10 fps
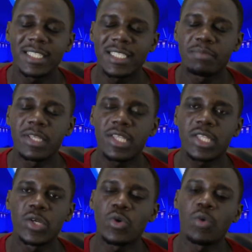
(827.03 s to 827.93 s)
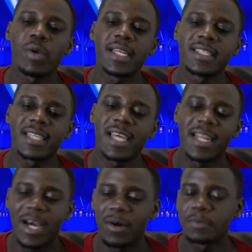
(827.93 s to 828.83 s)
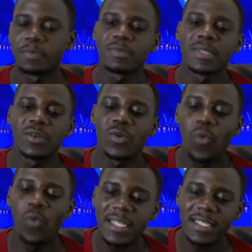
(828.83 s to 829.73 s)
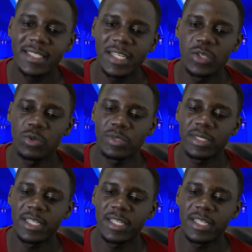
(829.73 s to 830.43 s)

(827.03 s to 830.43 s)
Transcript: Smith Rowe in there. Now, what is the news?